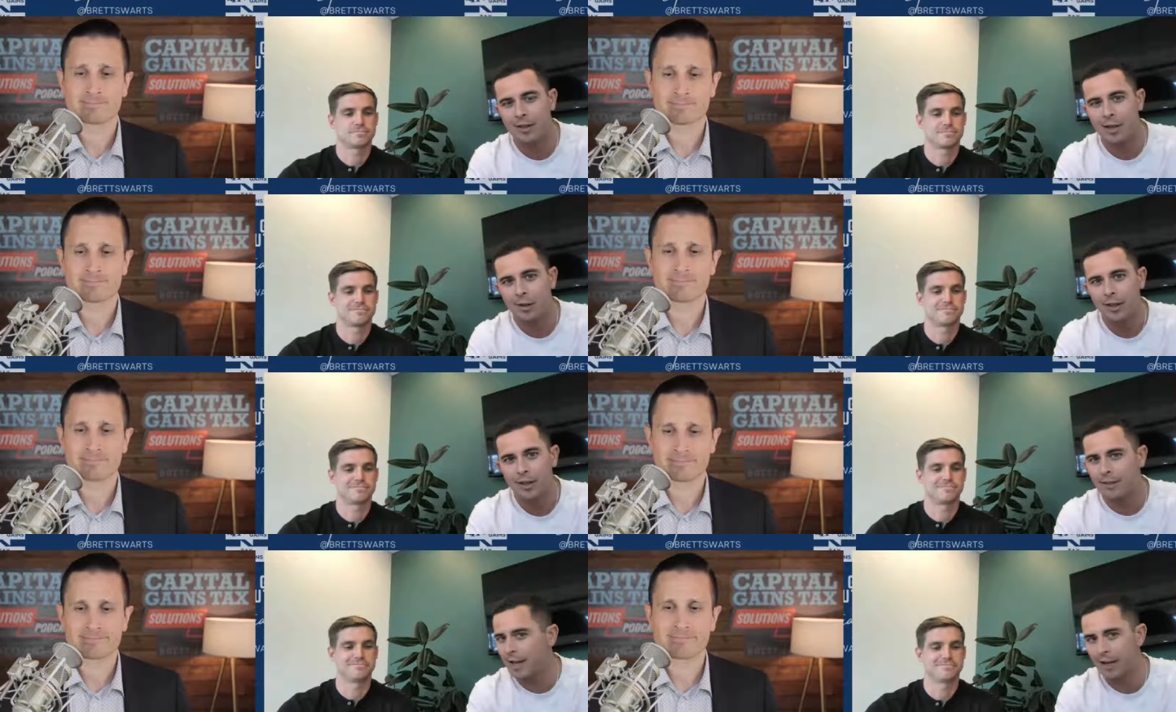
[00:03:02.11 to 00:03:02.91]
Speaker 1: So
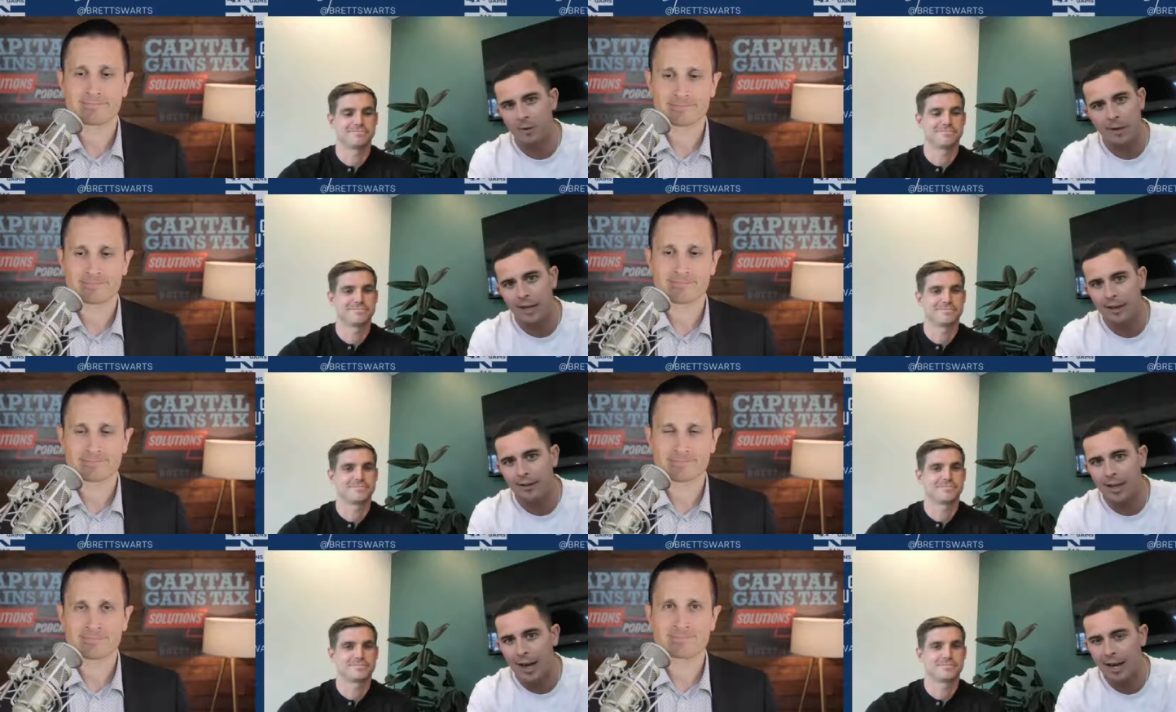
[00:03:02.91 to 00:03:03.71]
excited to be
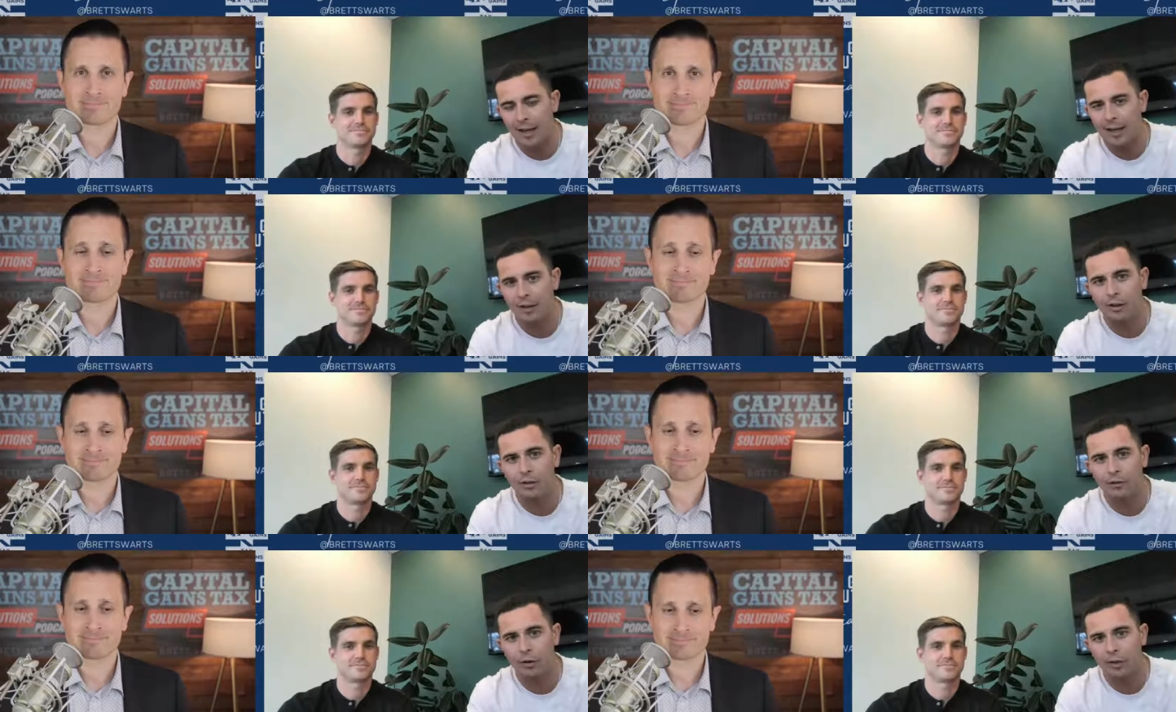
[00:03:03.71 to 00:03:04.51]
here today and
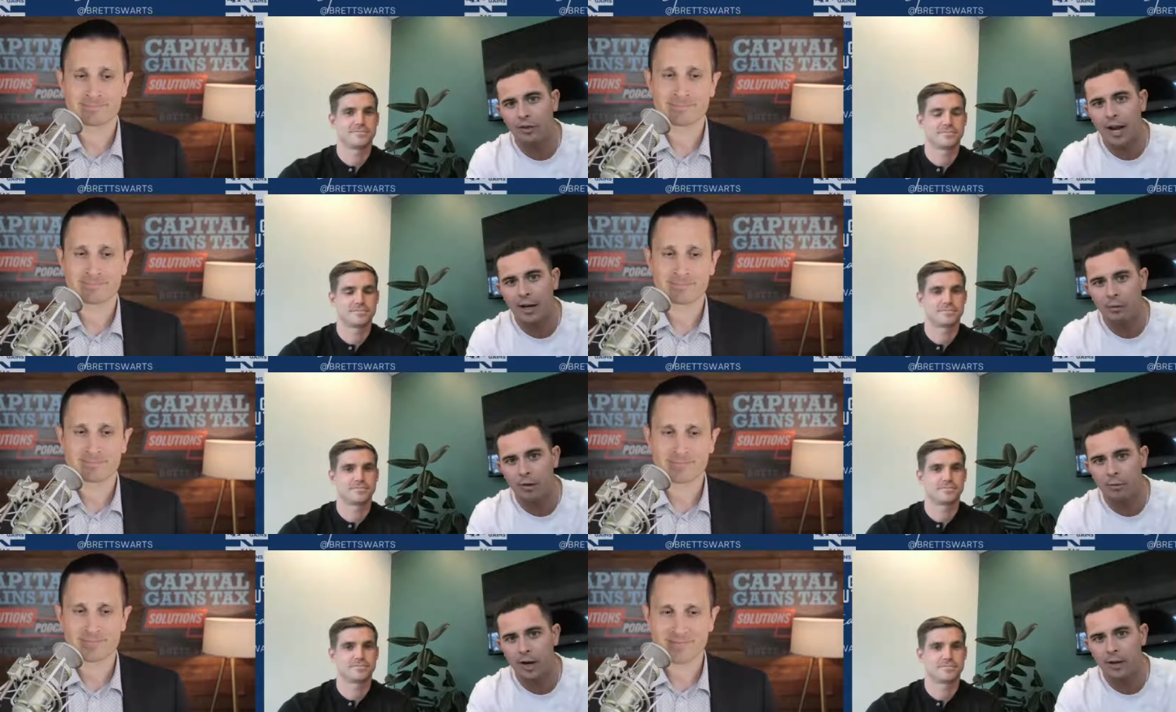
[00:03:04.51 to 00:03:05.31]
looking forward to
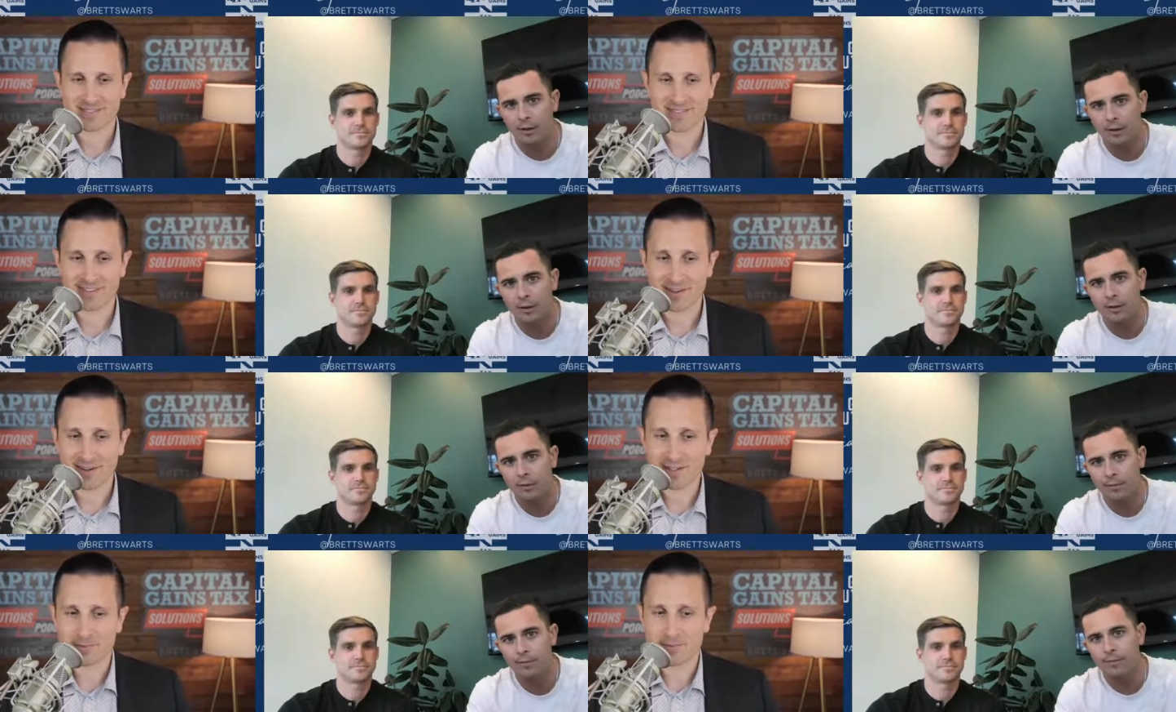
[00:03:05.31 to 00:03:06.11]
chatting with you, Brett.
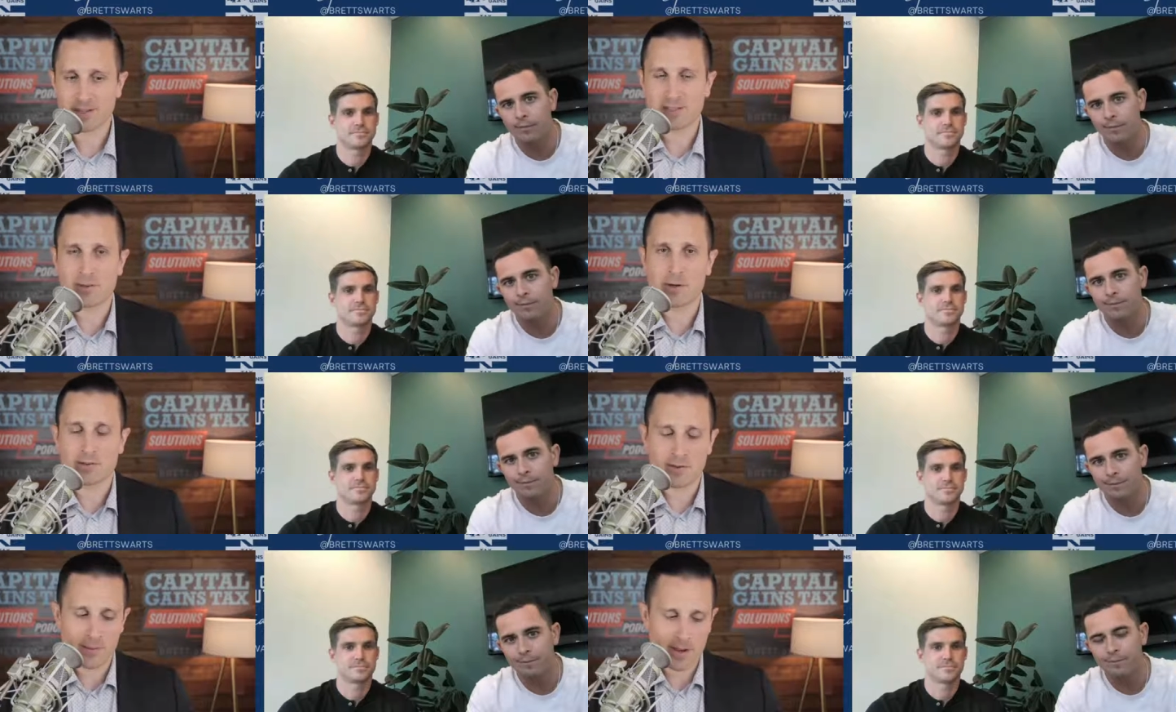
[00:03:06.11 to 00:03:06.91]
Awesome.
Speaker 2: Thanks so
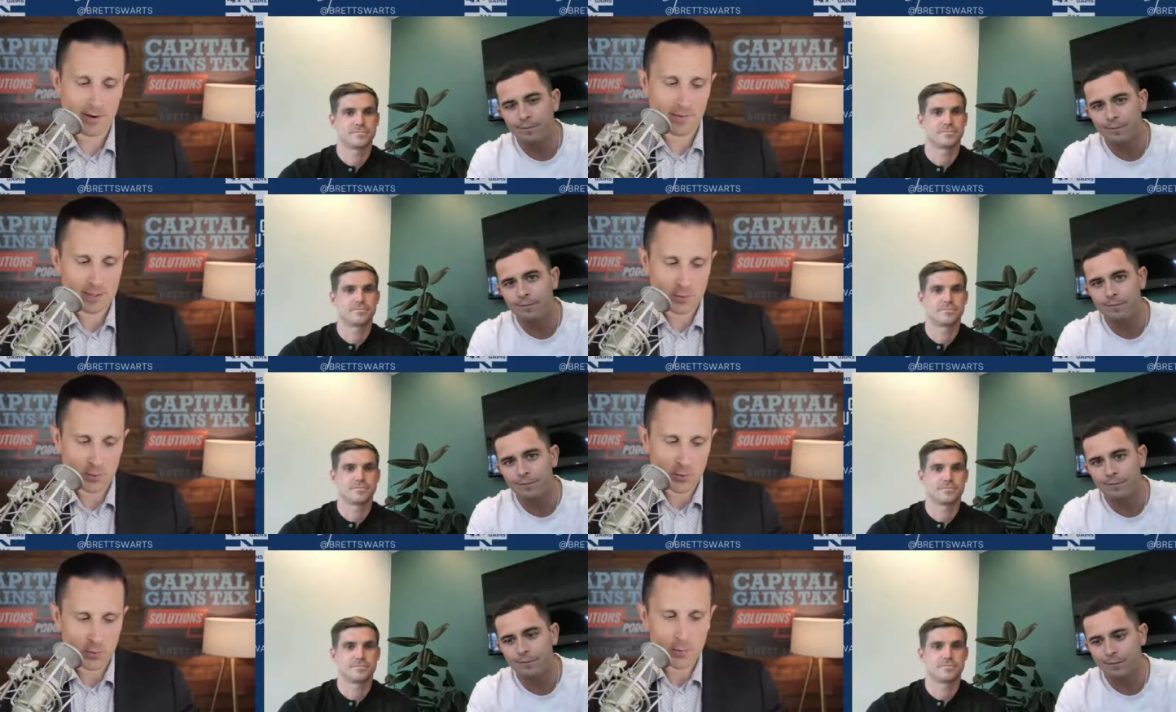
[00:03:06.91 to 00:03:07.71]
much for that background. That's
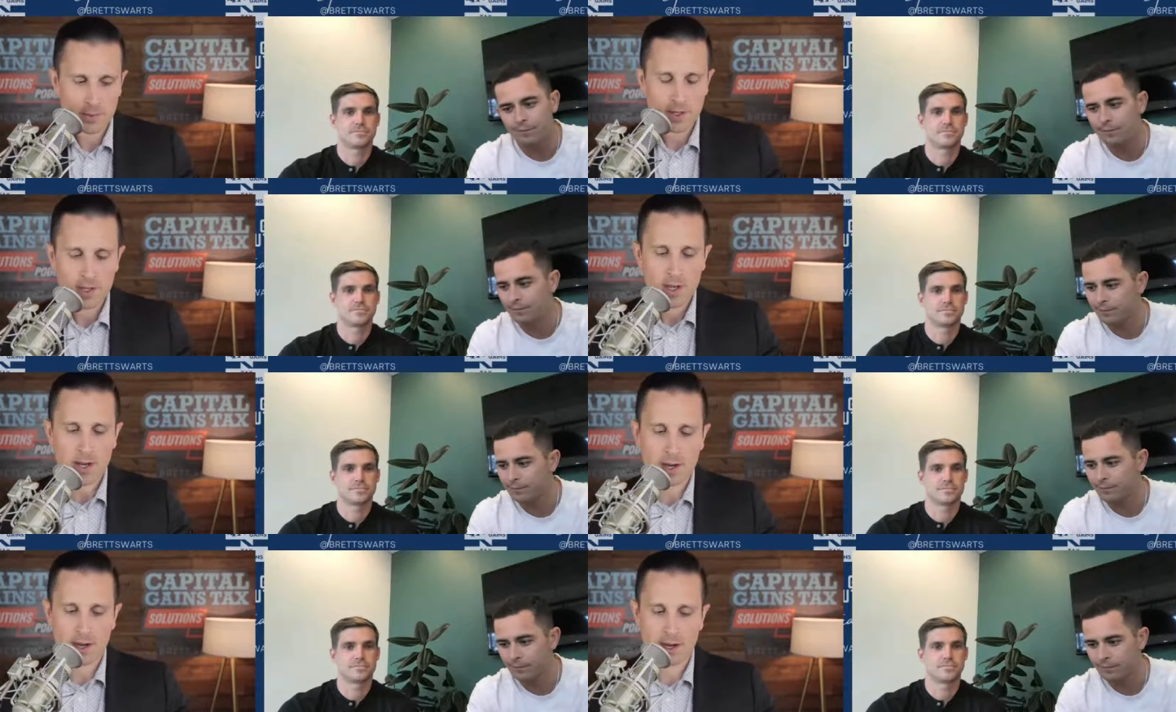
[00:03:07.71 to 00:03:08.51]
really cool.
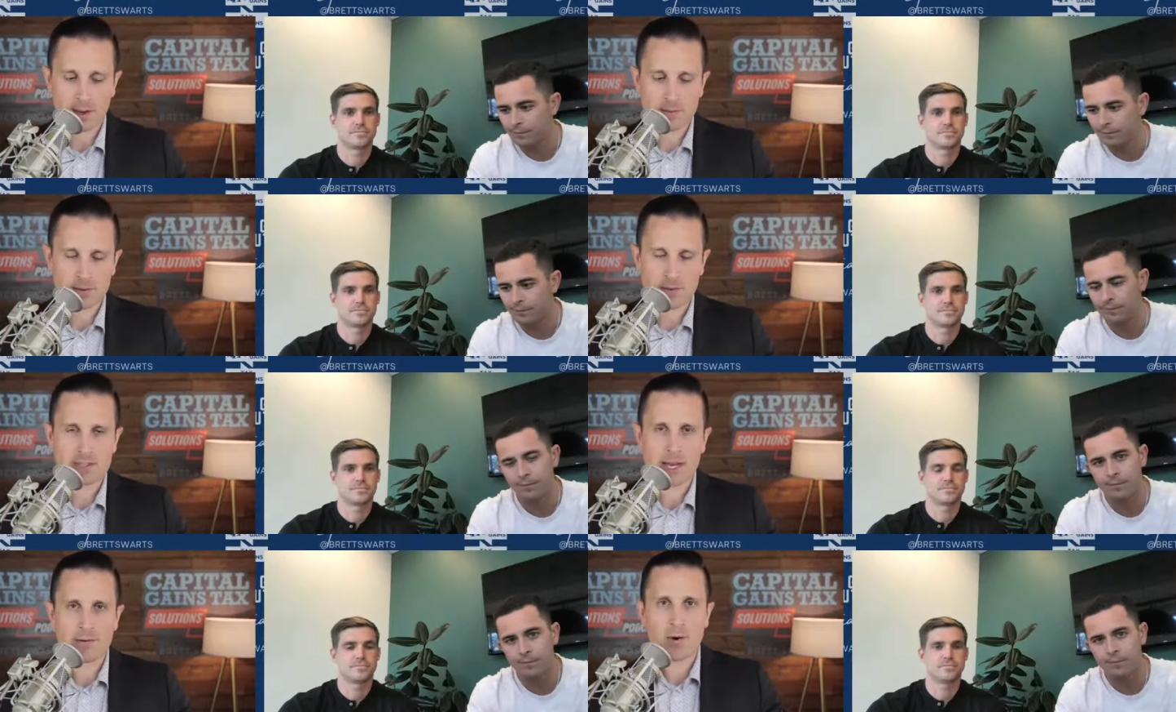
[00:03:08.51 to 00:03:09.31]
Uh, so
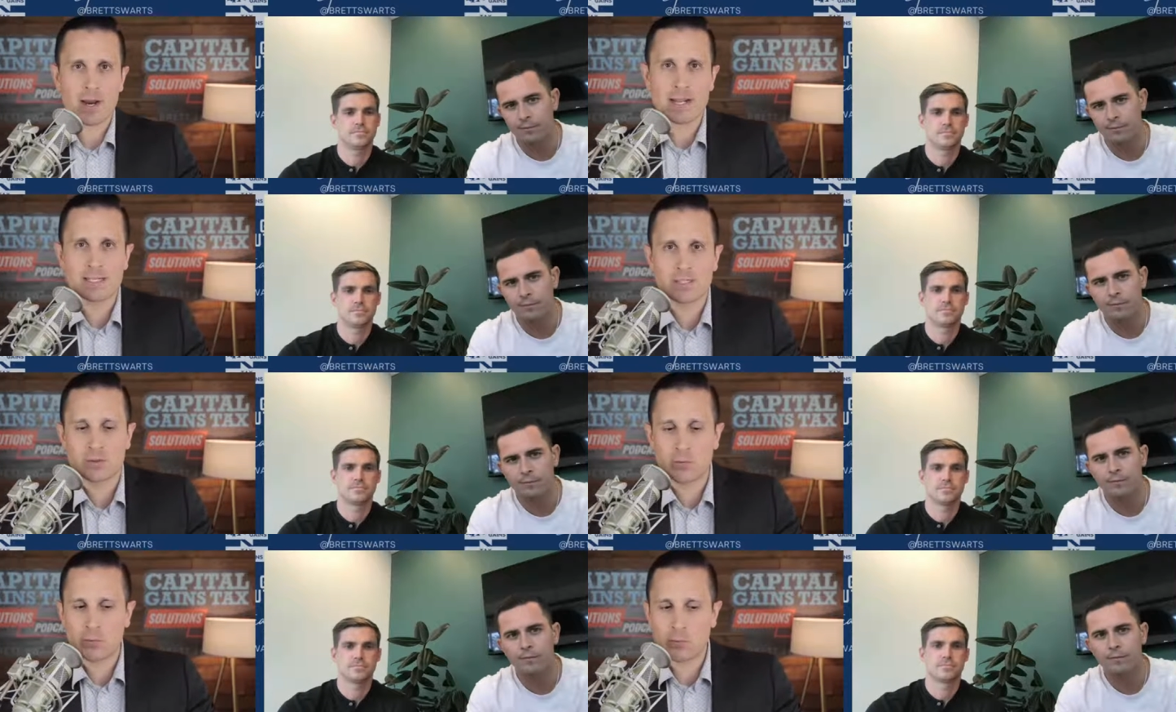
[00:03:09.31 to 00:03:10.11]
let's dive right
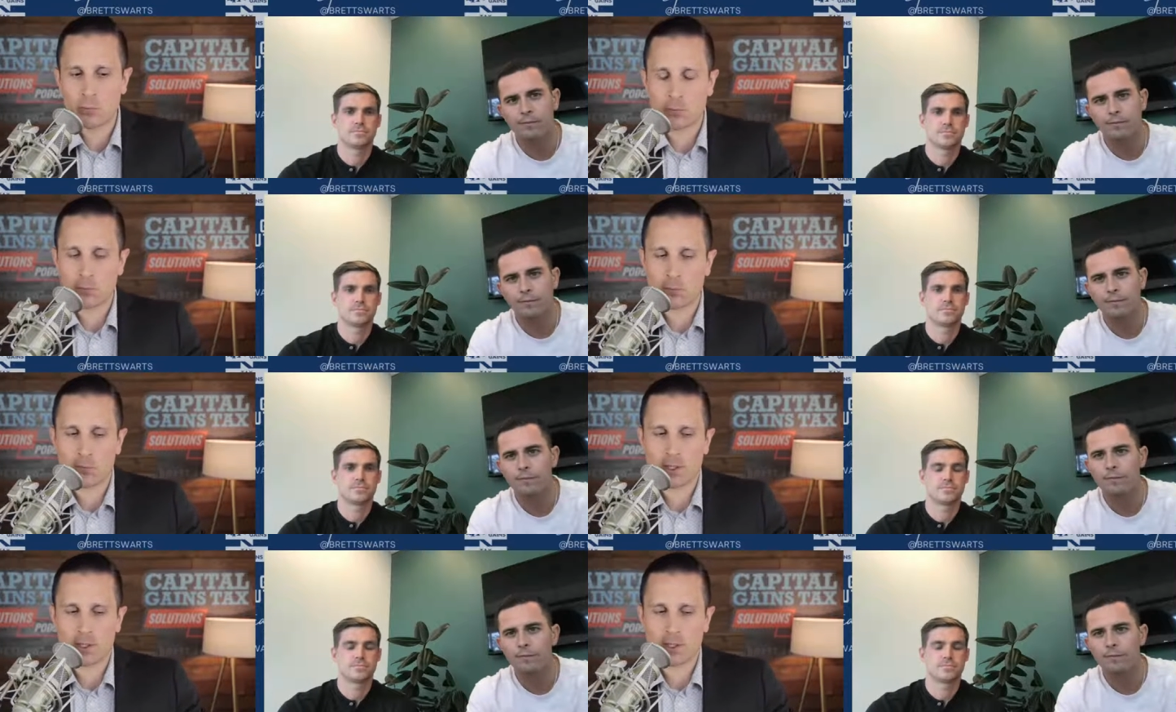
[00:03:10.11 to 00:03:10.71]
into